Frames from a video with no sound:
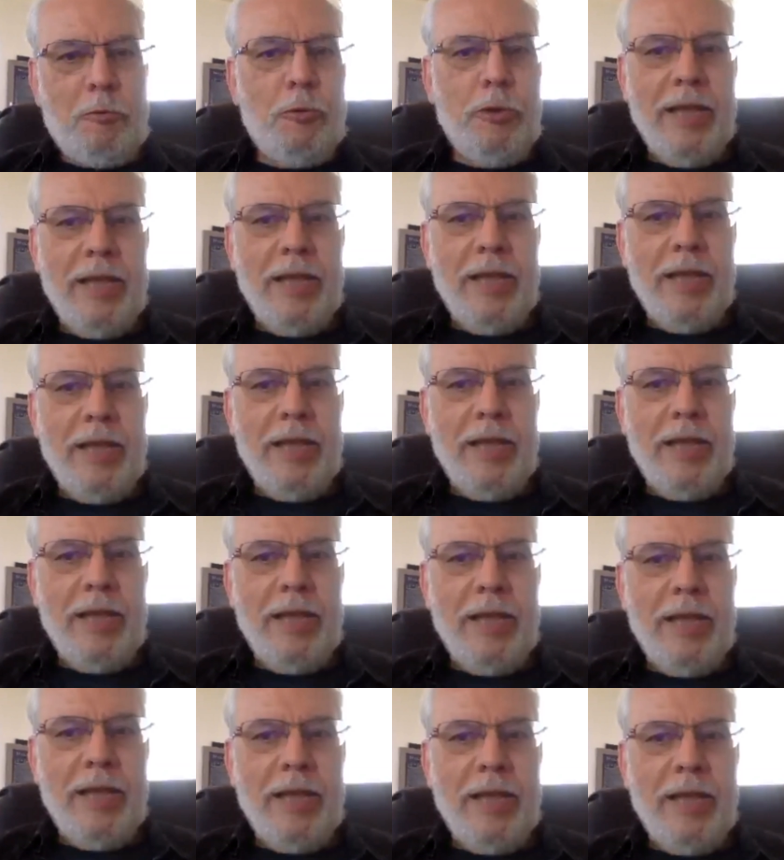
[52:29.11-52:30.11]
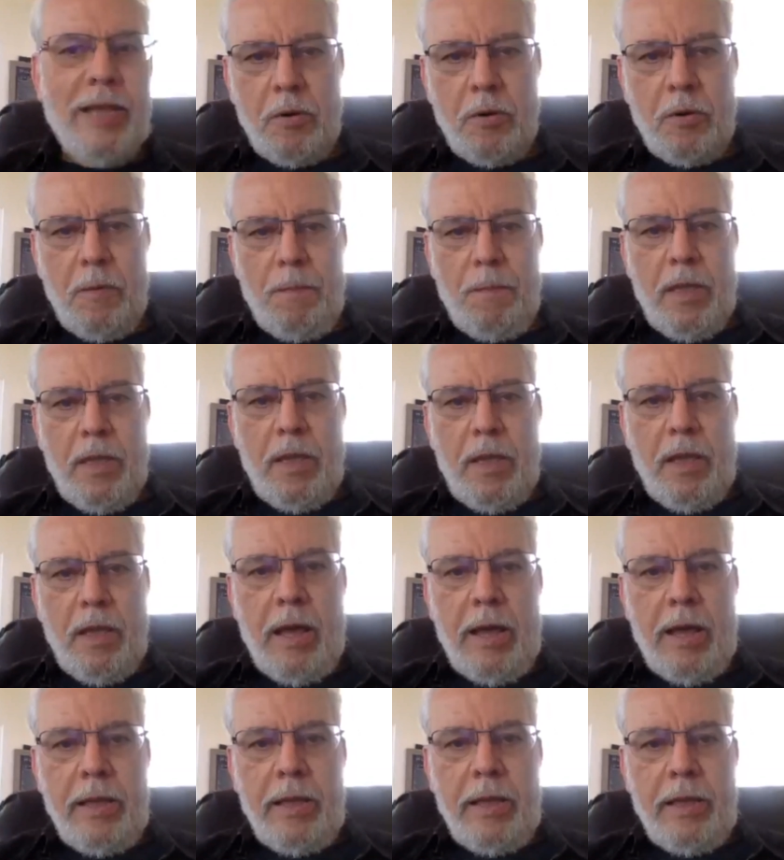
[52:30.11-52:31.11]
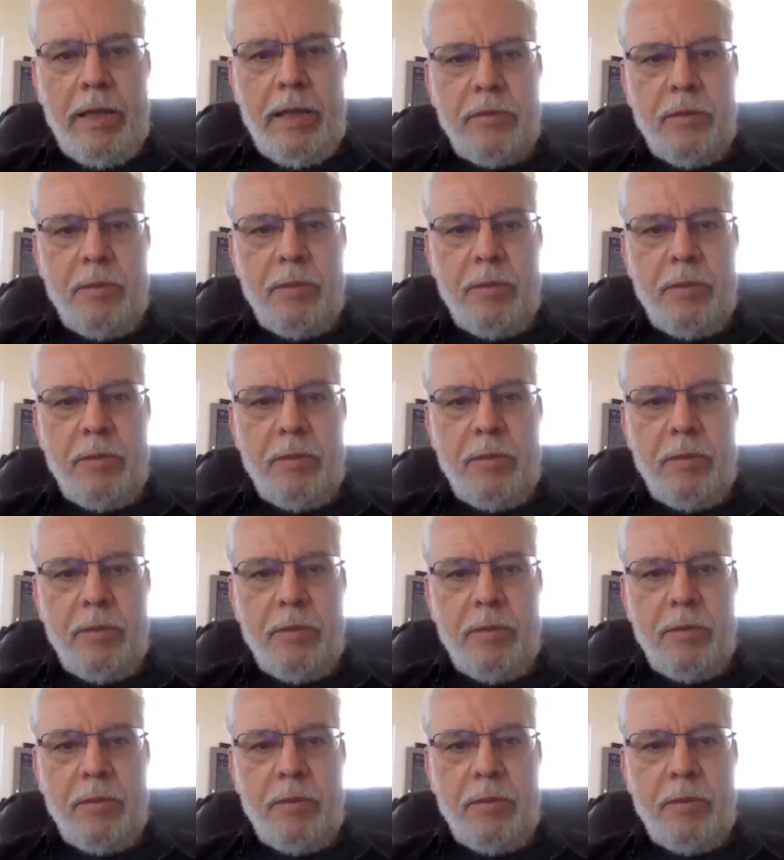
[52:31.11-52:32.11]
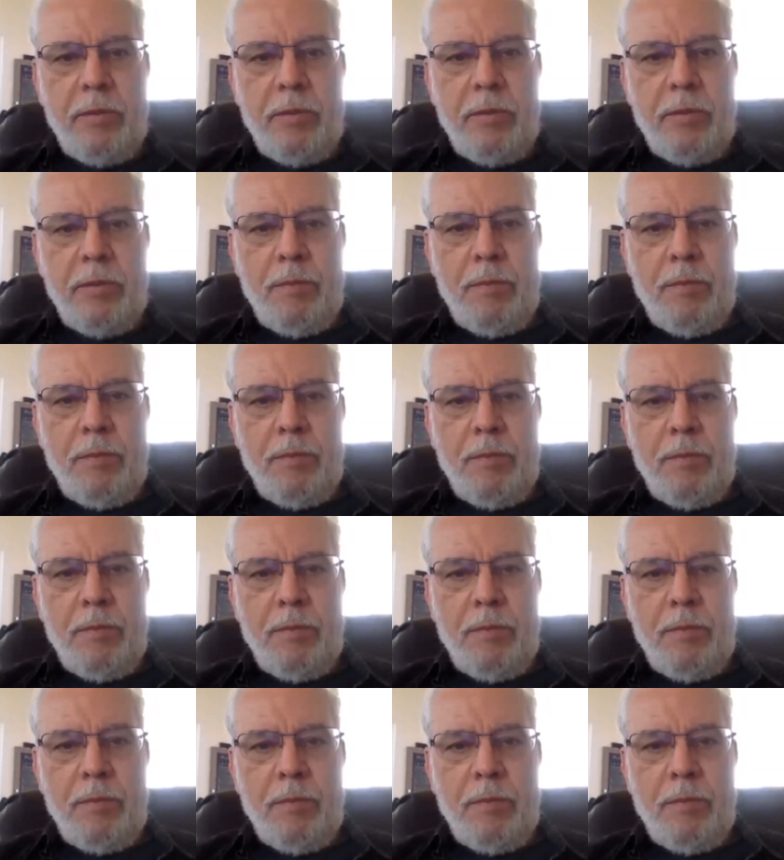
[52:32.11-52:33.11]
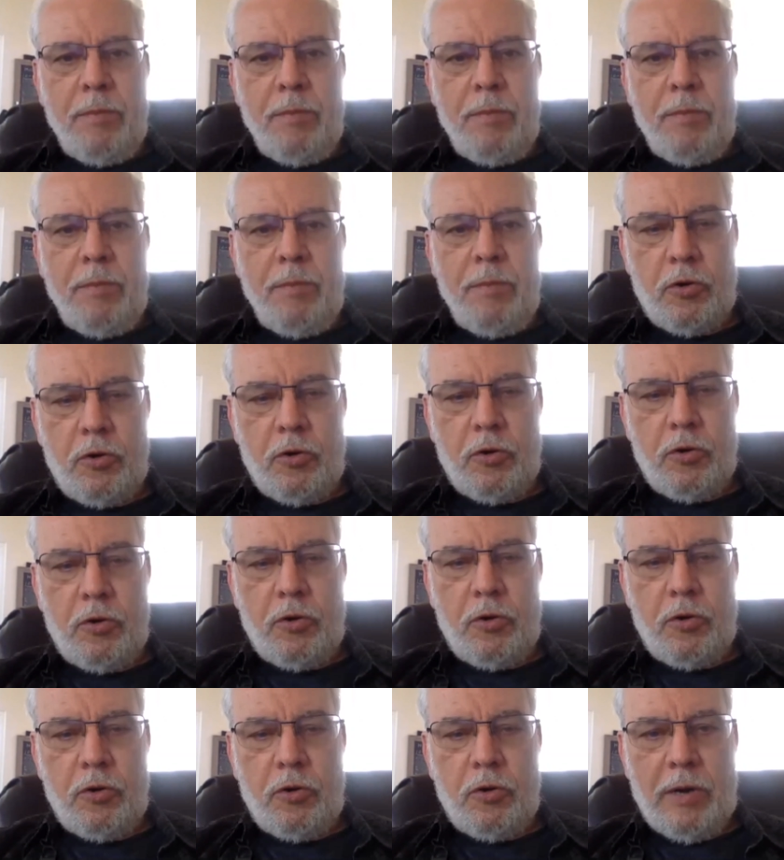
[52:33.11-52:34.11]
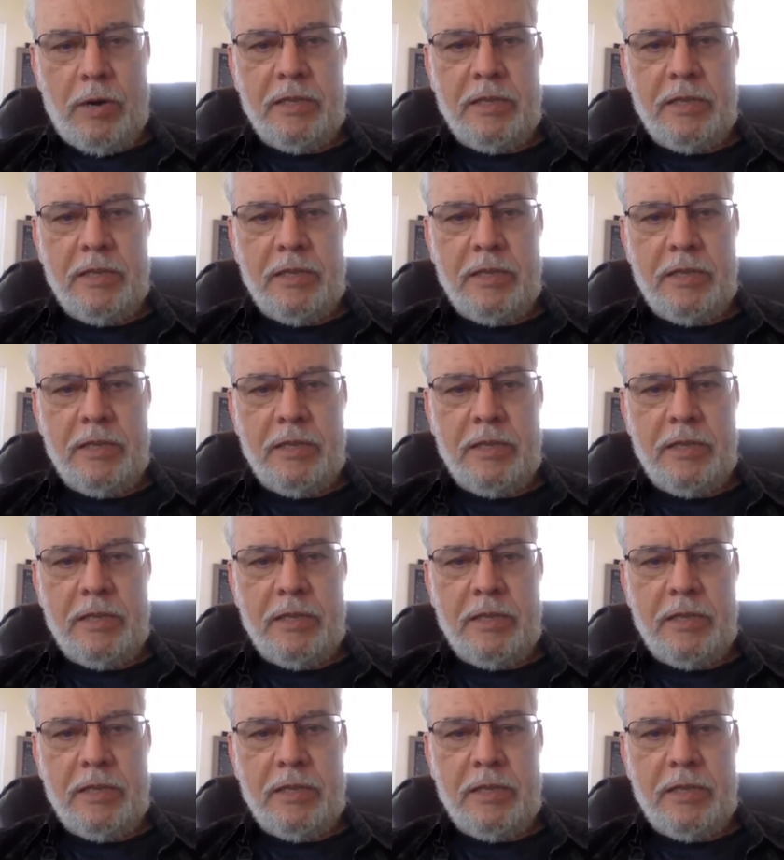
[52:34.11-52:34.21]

So the more we go into the future, I'd say that